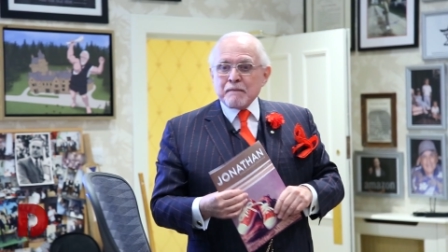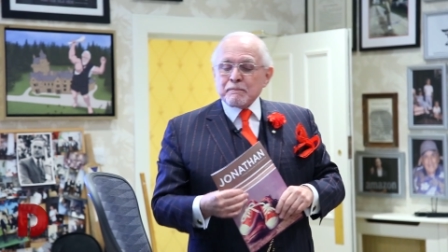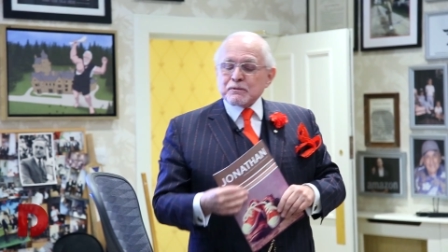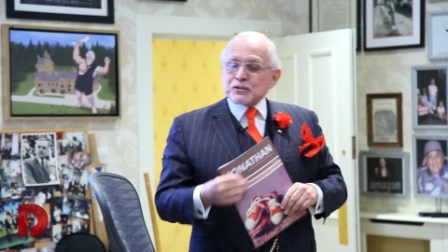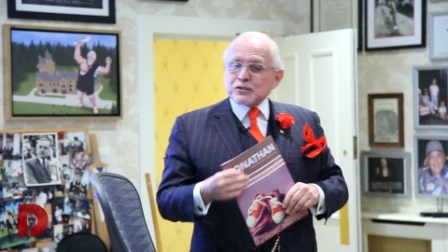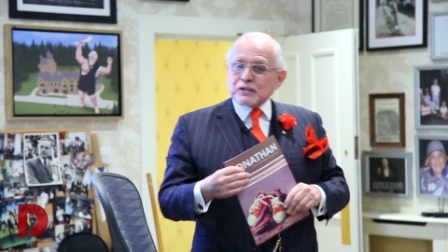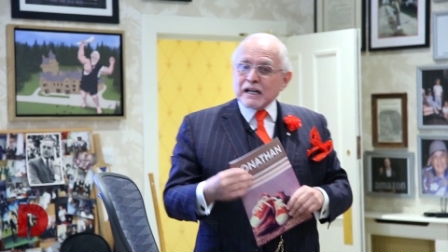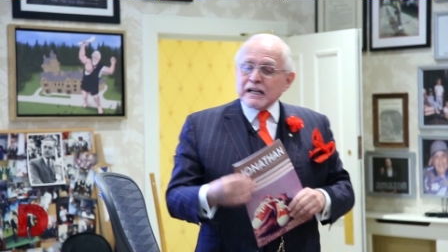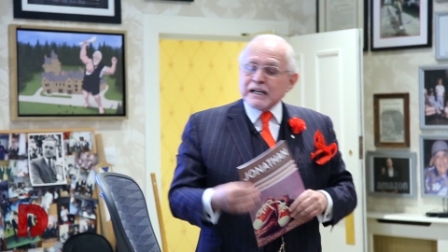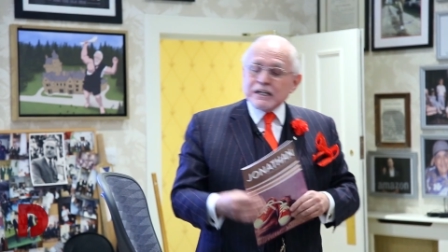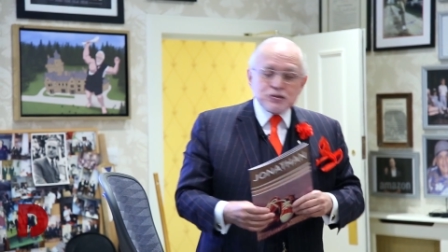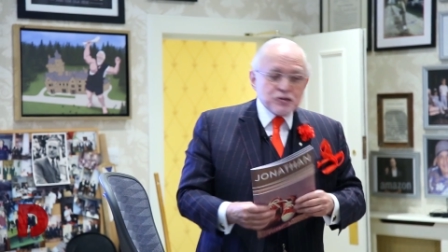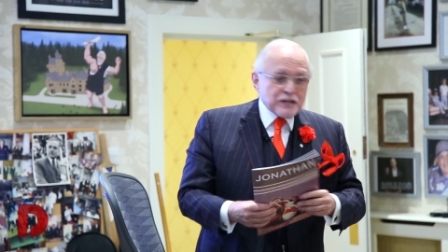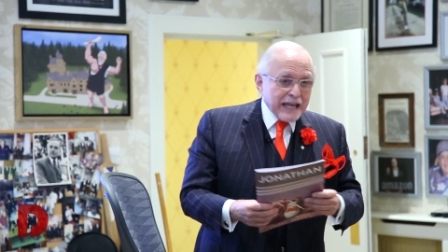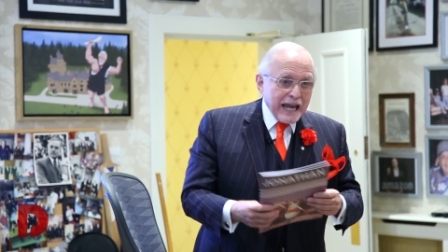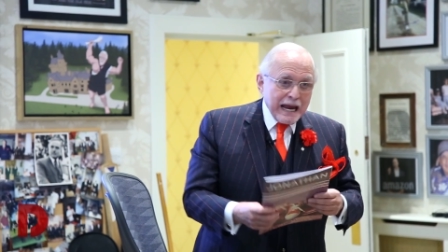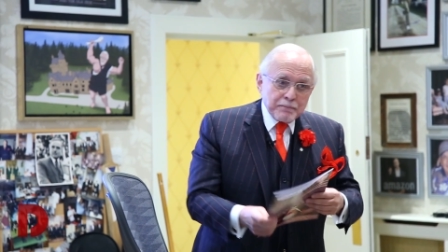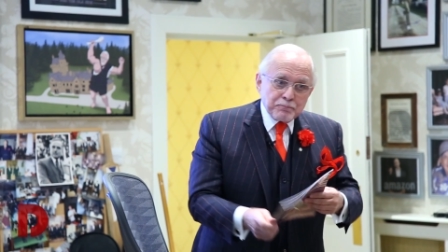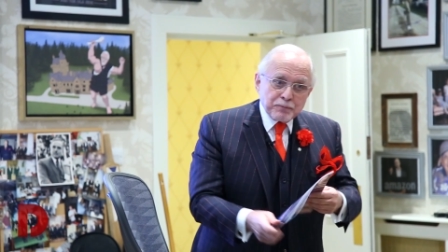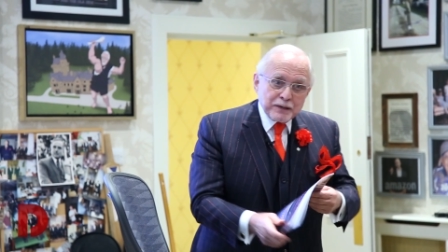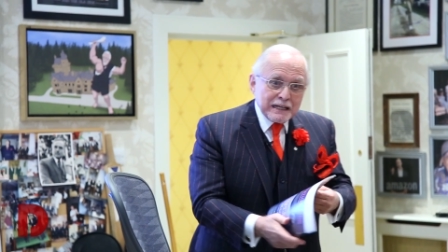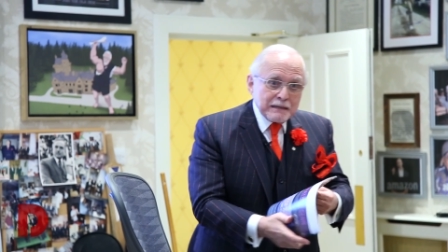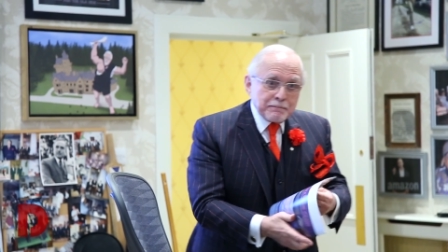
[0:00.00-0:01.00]
But you're not, and you
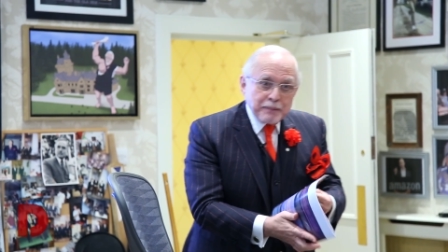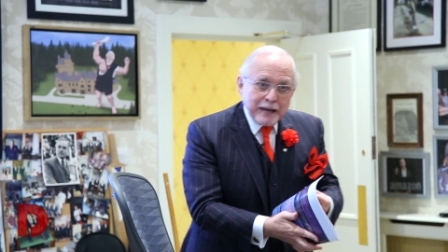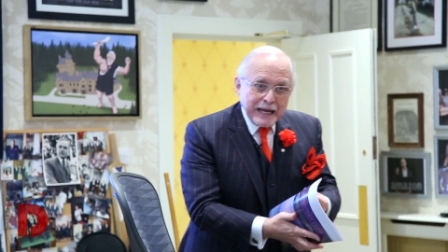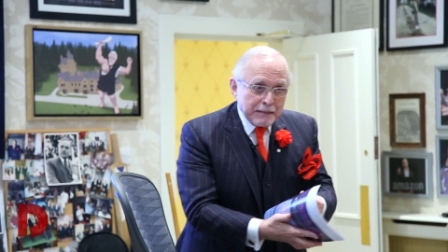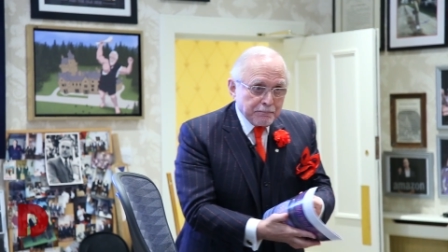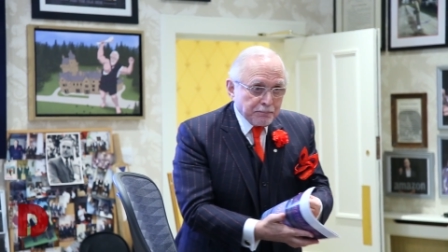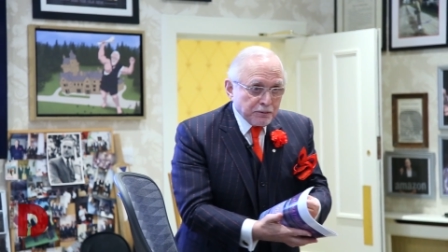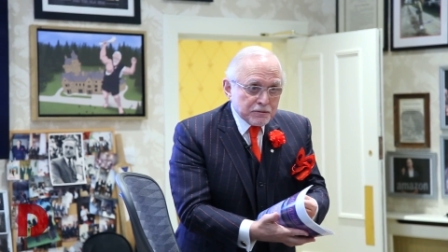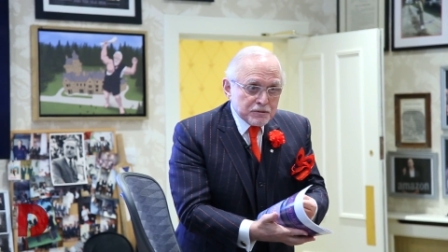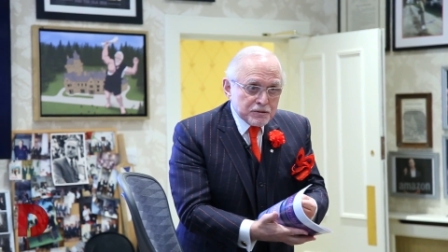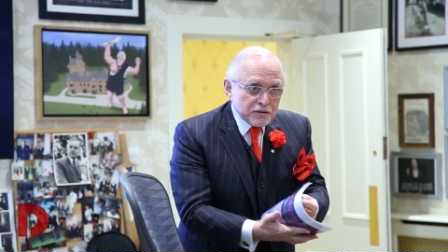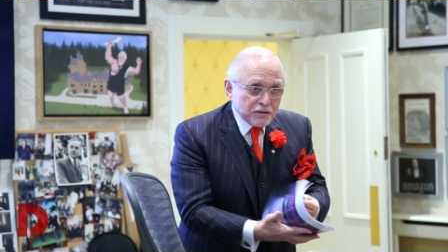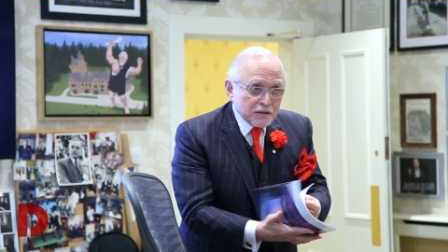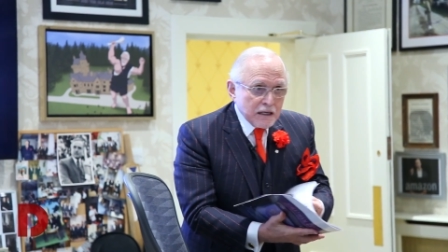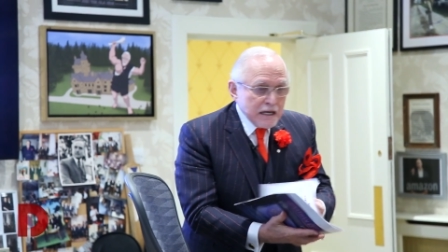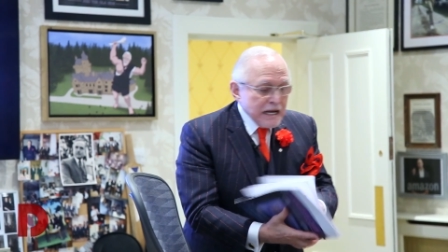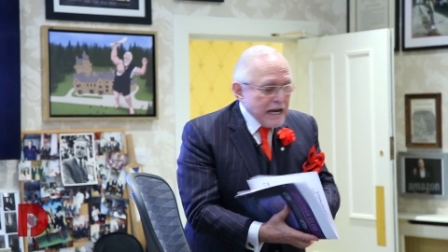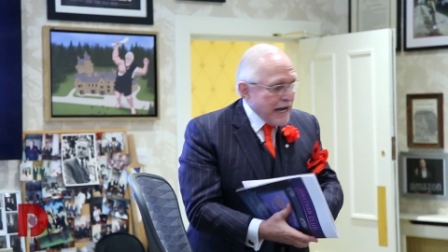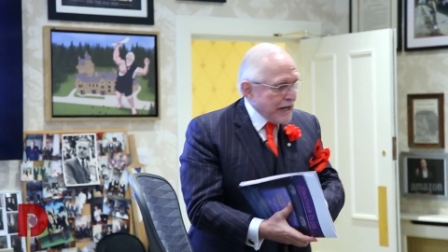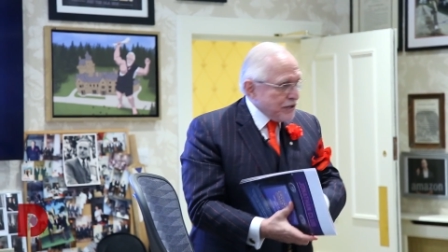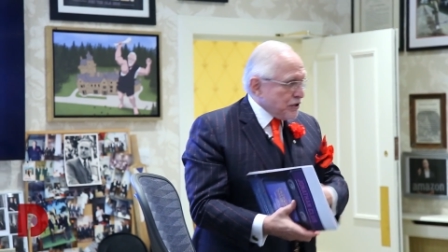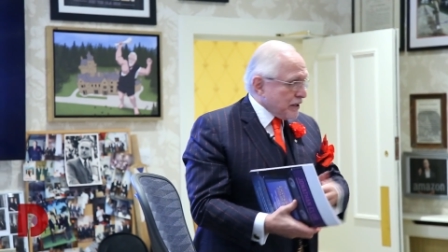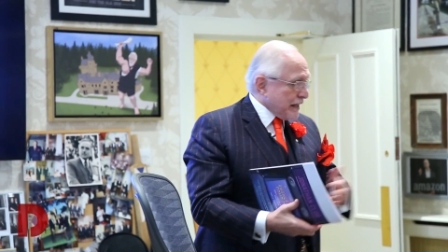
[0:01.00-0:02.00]
can't bring in papers,
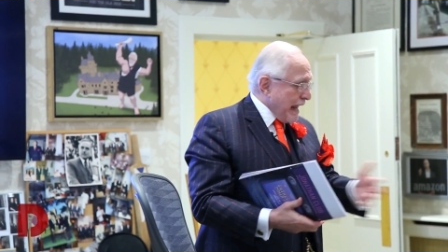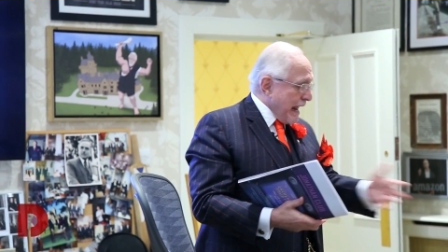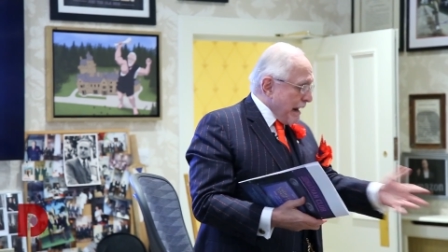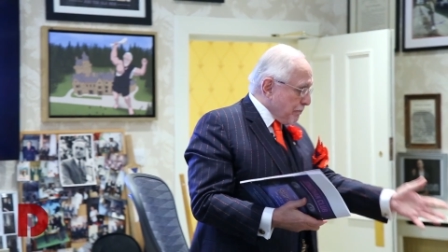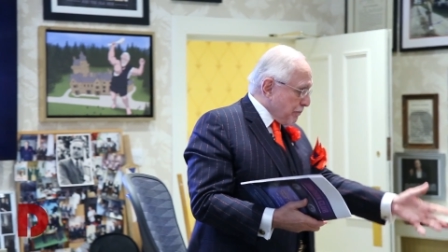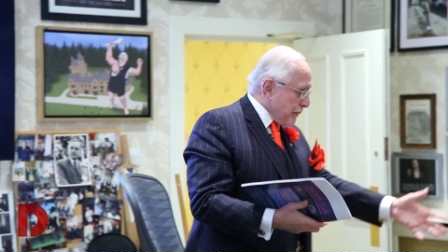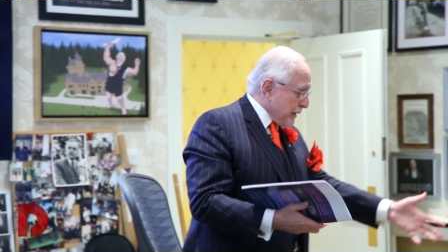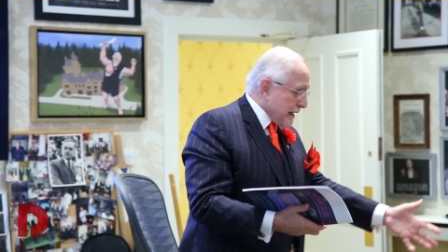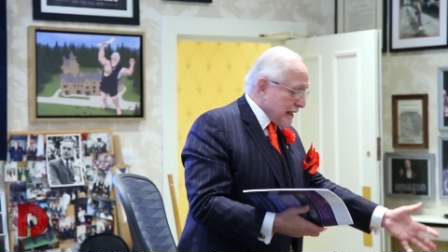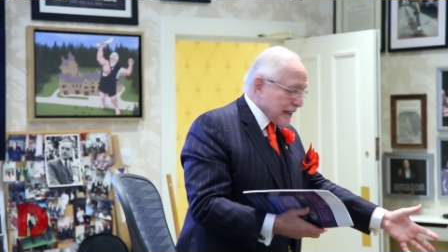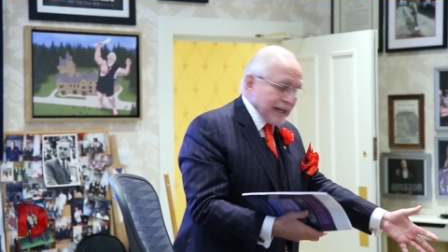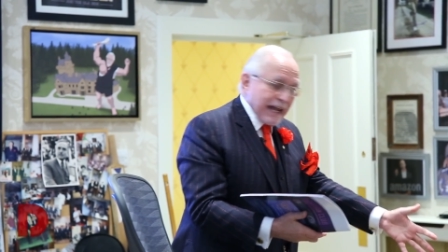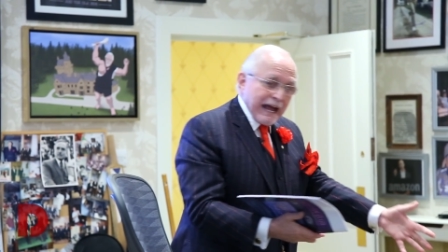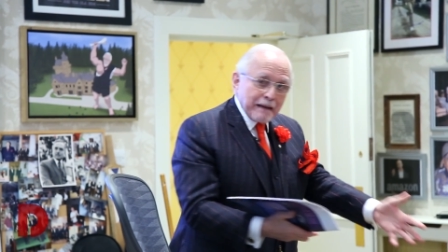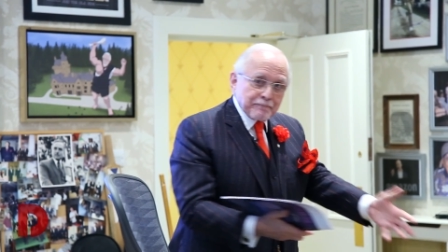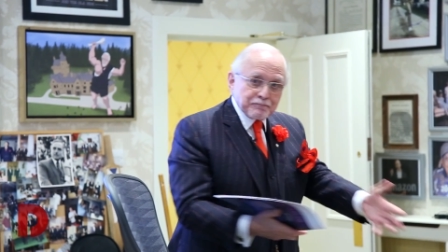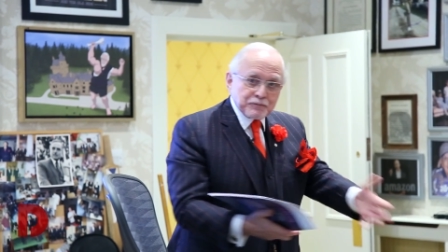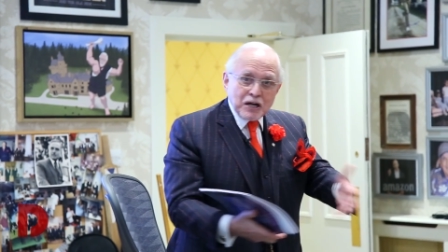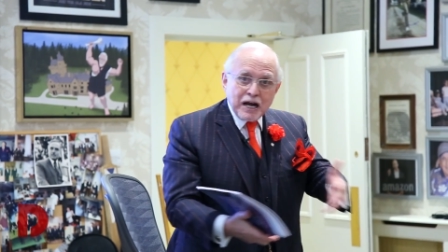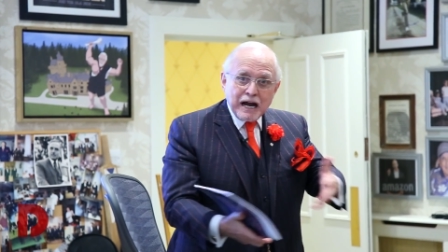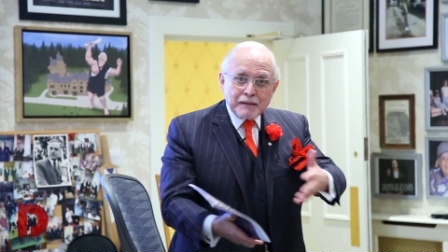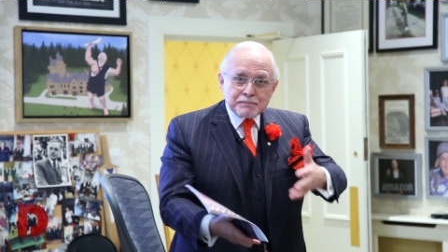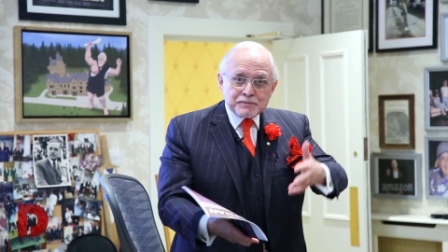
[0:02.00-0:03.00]
and you can't bring in
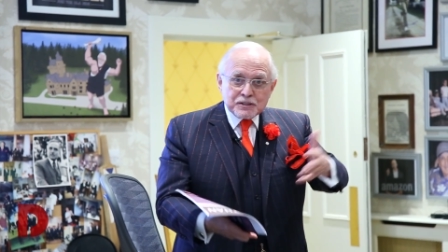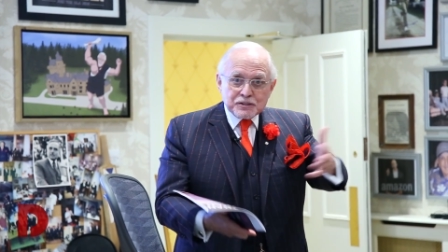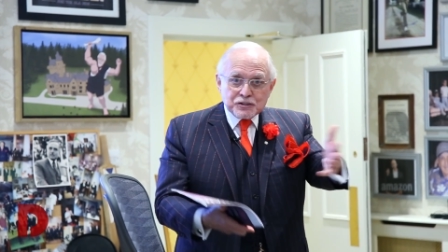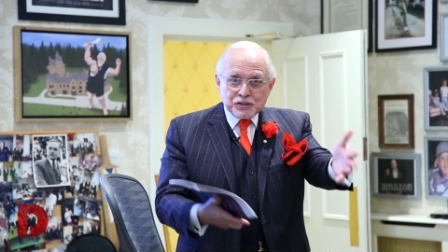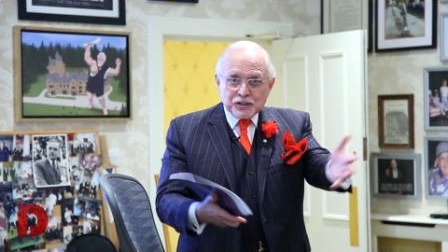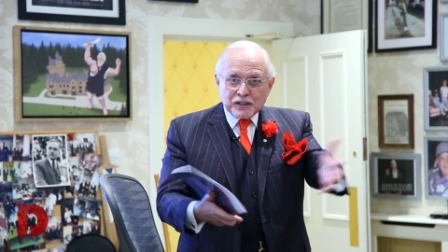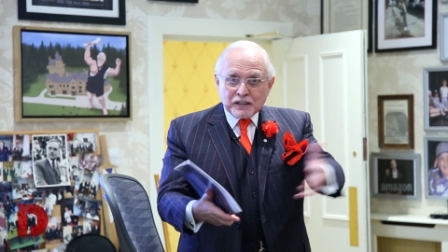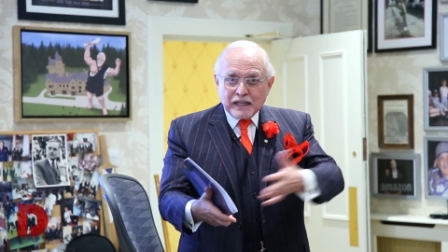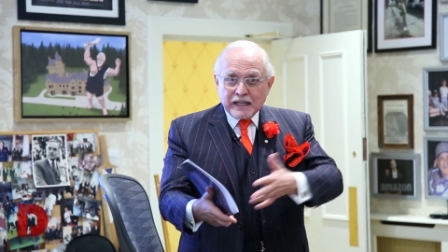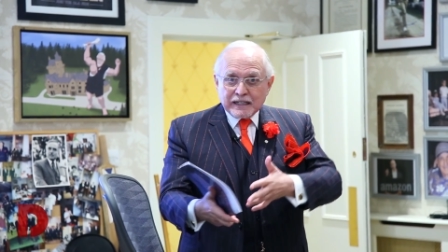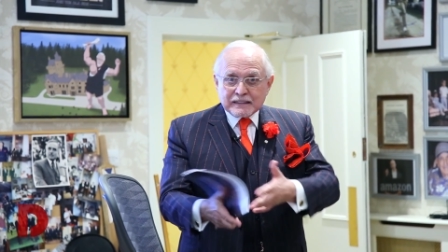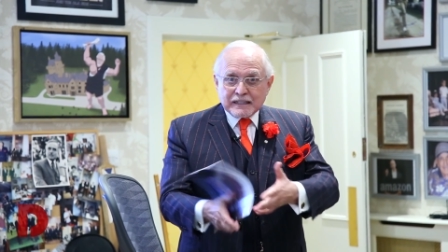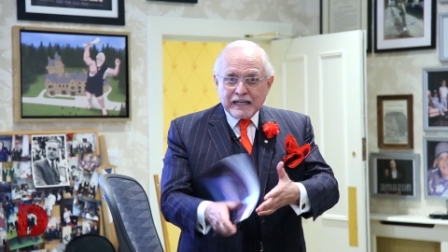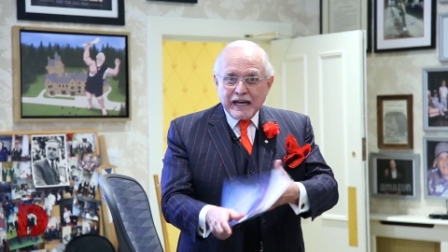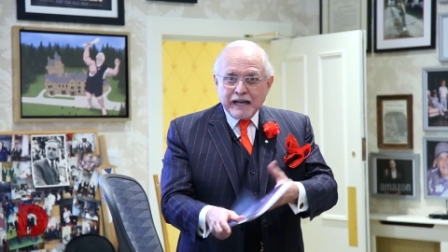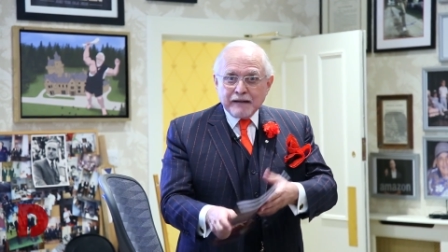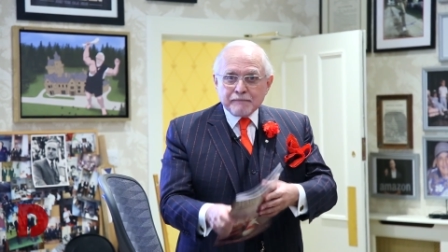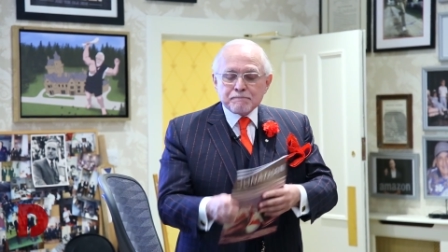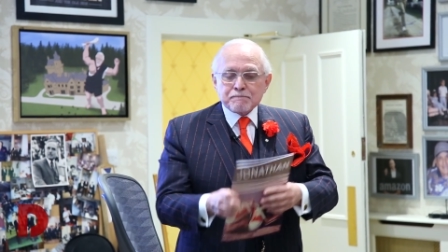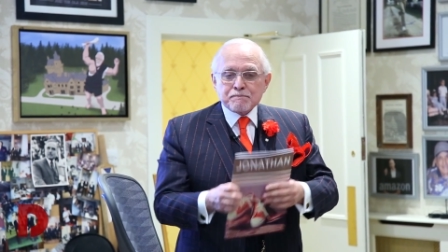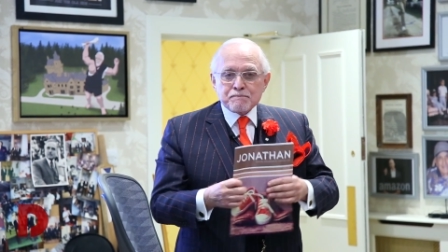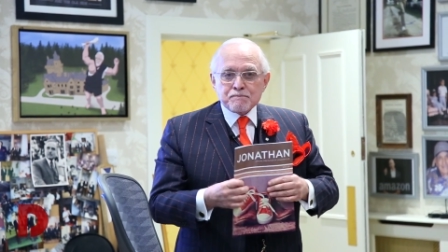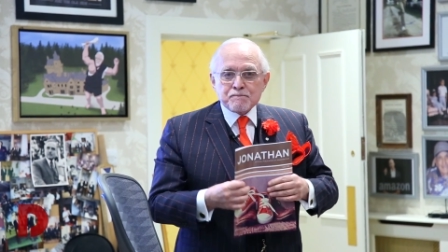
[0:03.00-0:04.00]
laptops and shit like
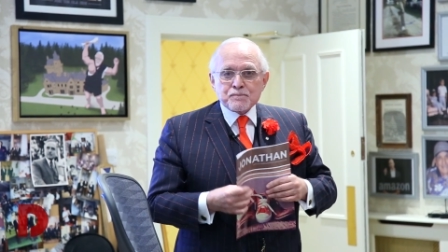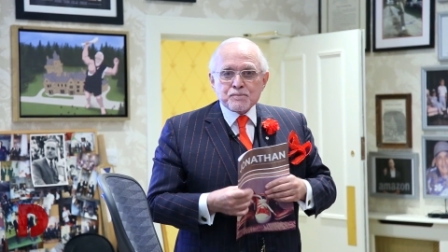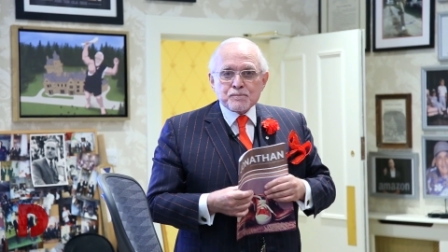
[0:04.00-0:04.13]
that.